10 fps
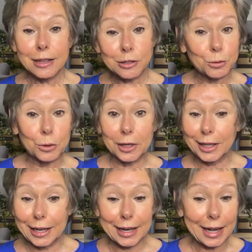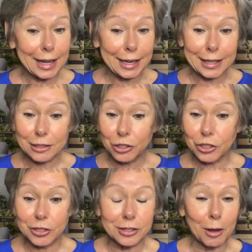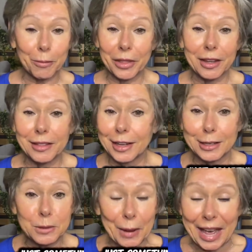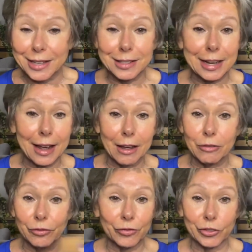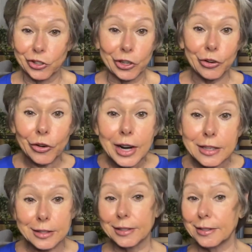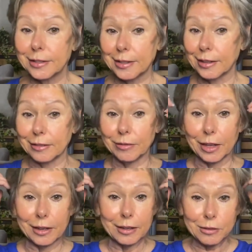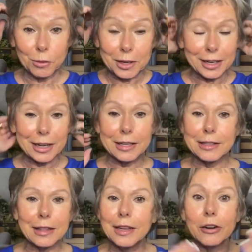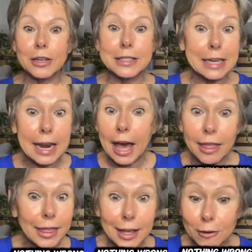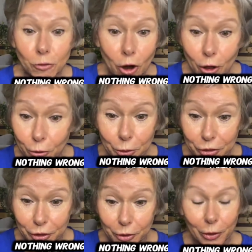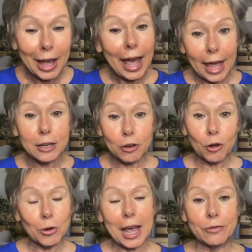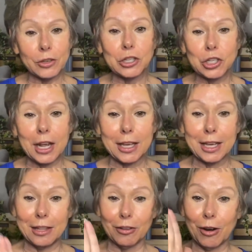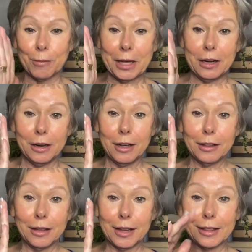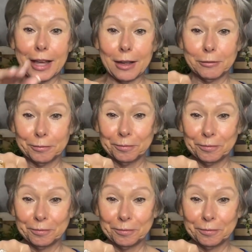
it's really not. It's just something that is passed down for generations, and it is what it is, and there is nothing wrong with you. And you don't have to shake either. I mean, look at that.